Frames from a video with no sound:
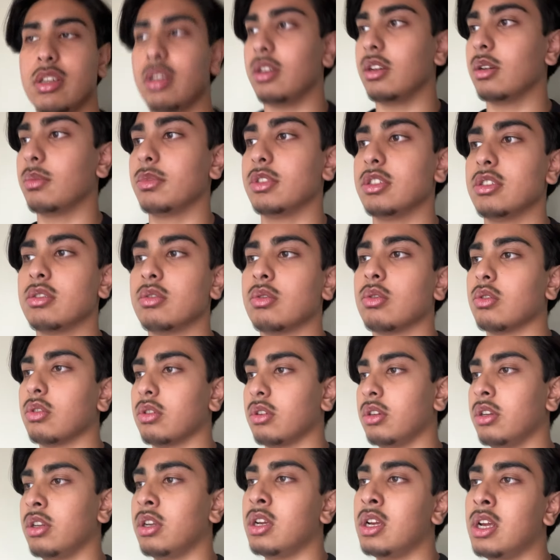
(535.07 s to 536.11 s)
and I'm just on
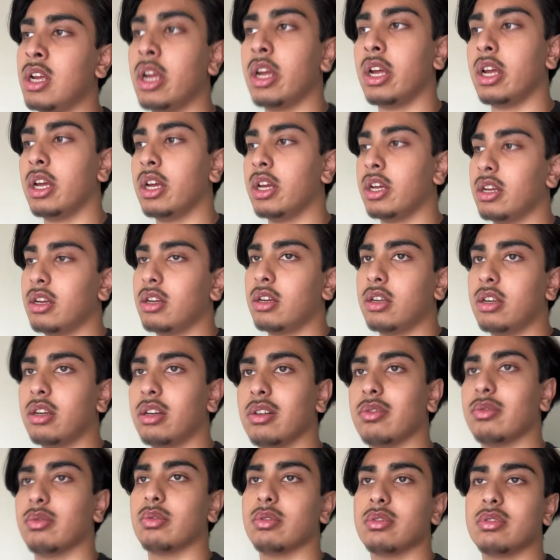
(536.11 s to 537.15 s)
Air
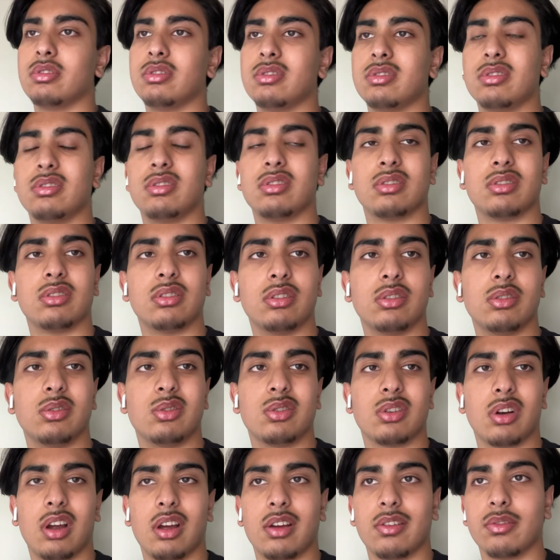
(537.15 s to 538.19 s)
Force. Is just a little
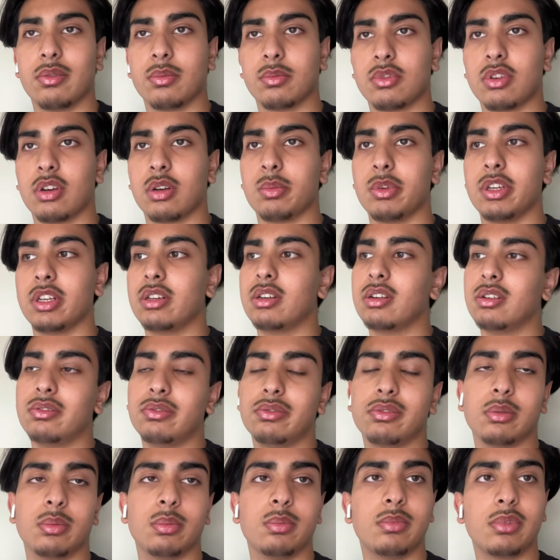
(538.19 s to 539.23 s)
drive. I'm trying to be
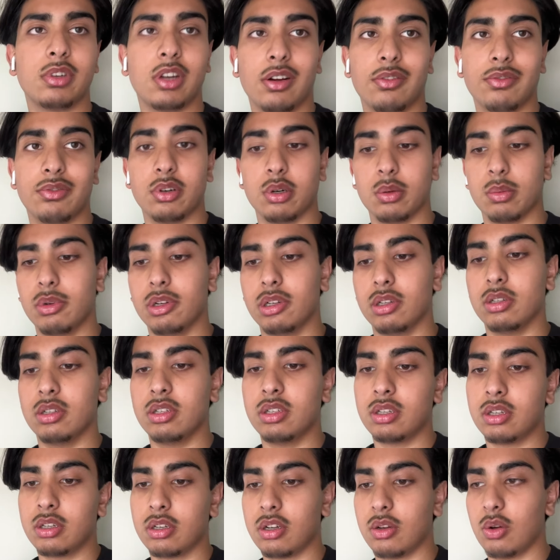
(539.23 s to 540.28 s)
comfort comfortable,
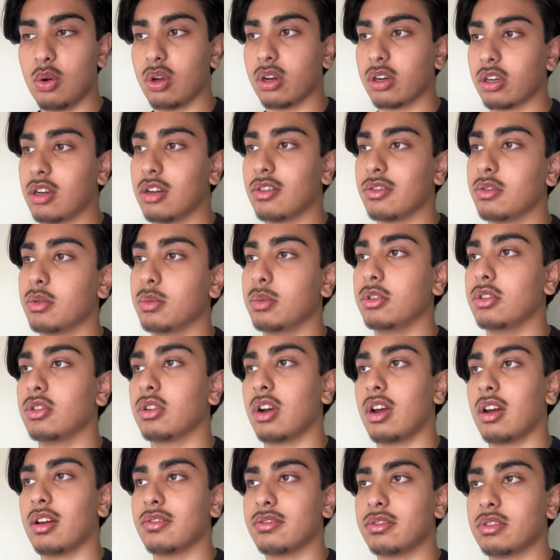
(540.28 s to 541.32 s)
go on a comfortable
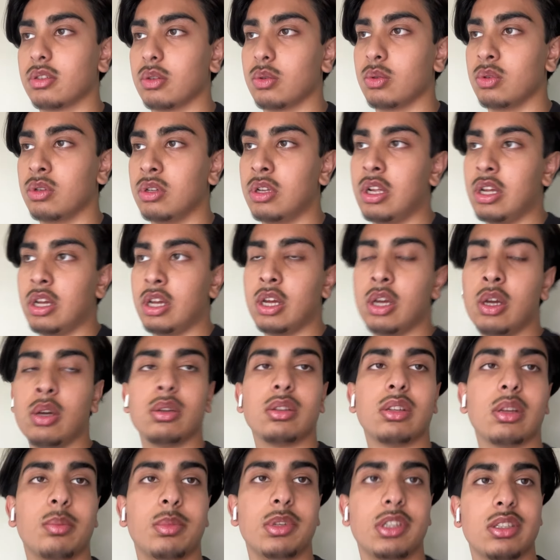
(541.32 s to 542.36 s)
drive. So
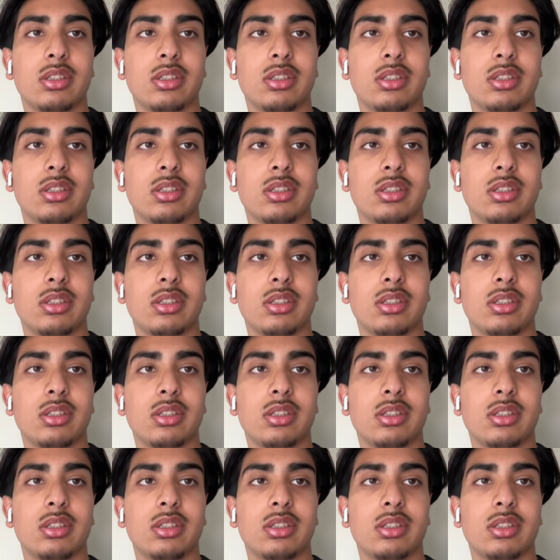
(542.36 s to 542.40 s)
that being